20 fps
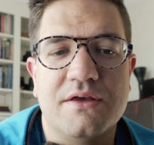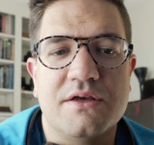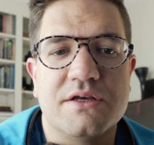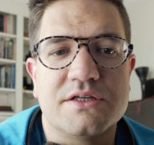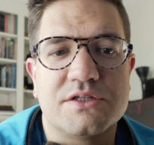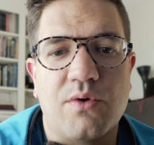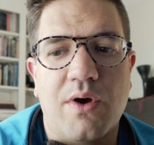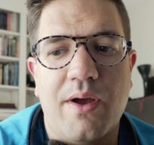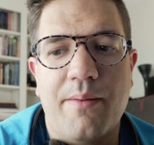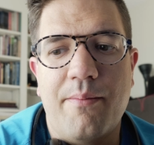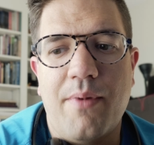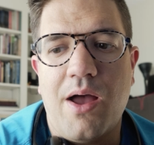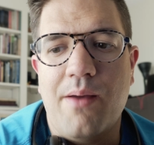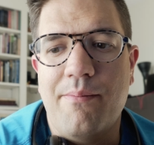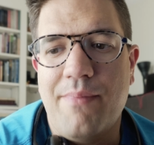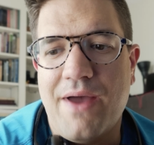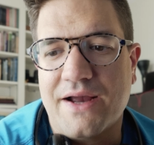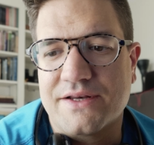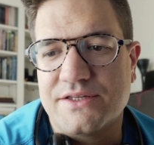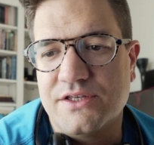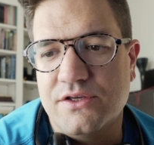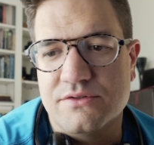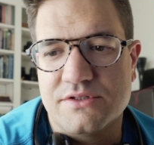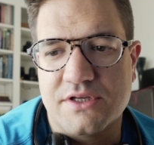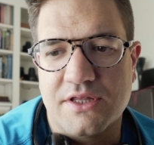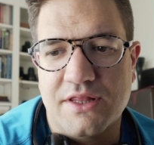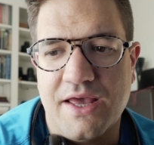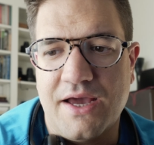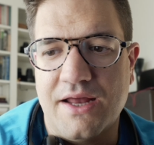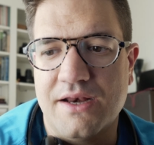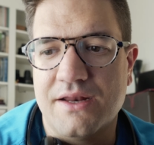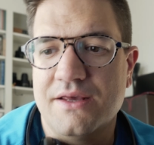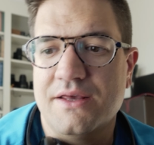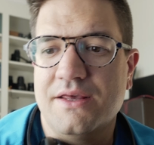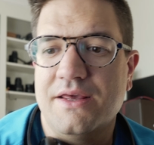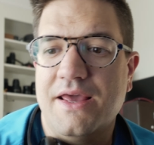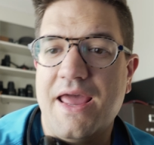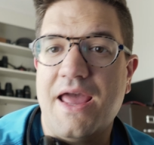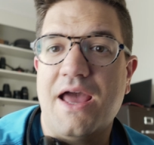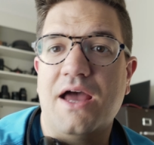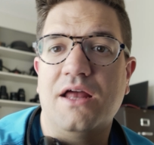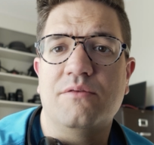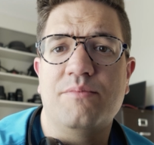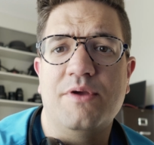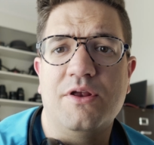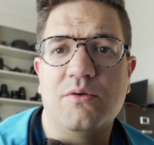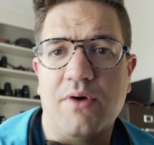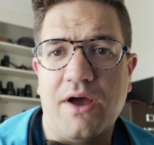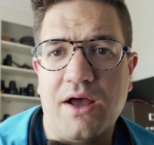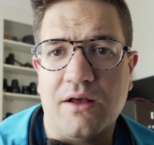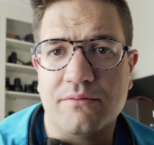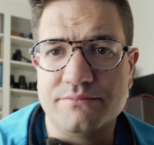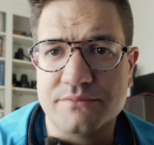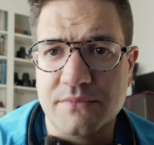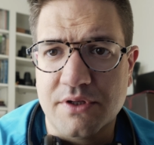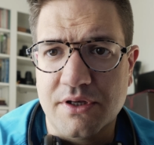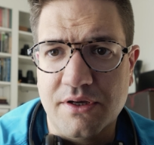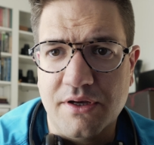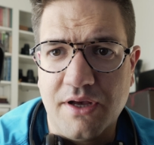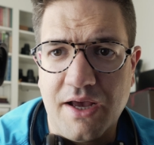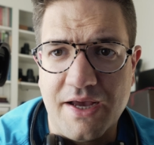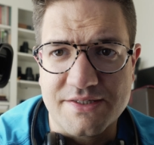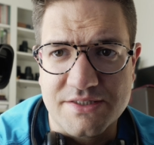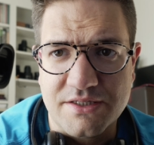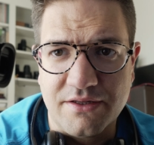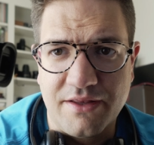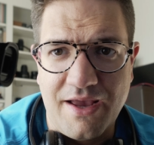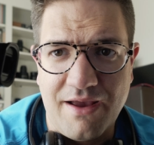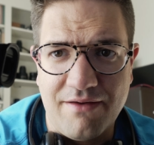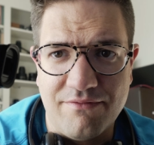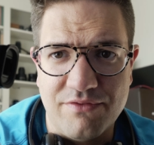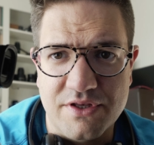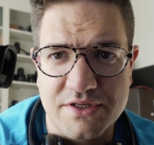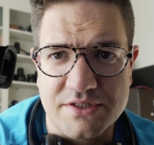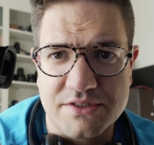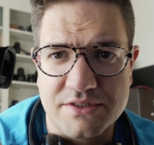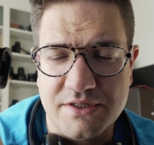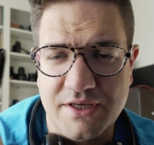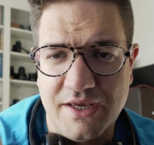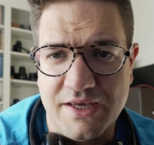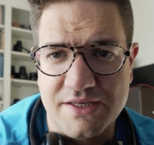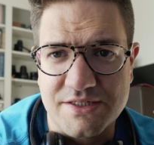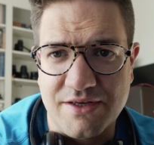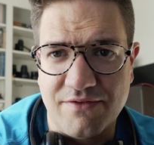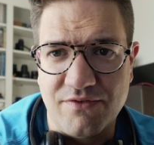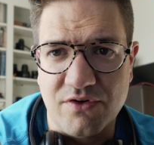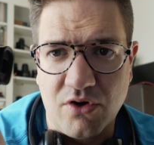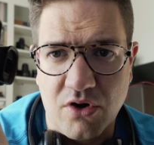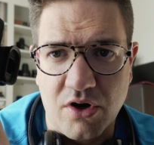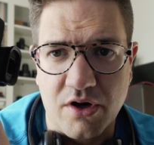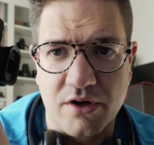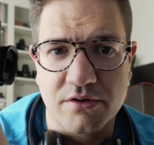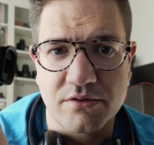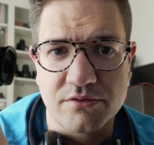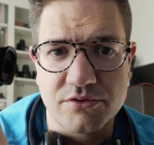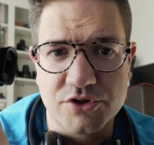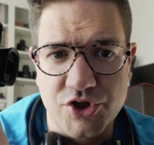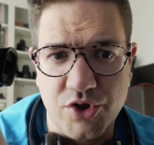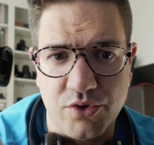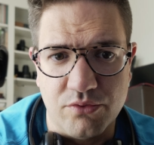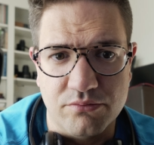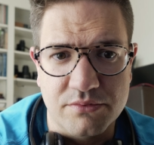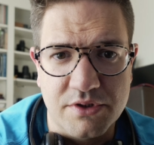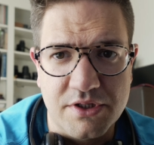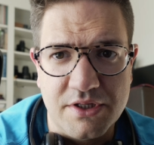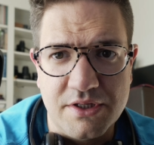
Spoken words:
So I'm back to using that. And meanwhile, I still have this a7R II.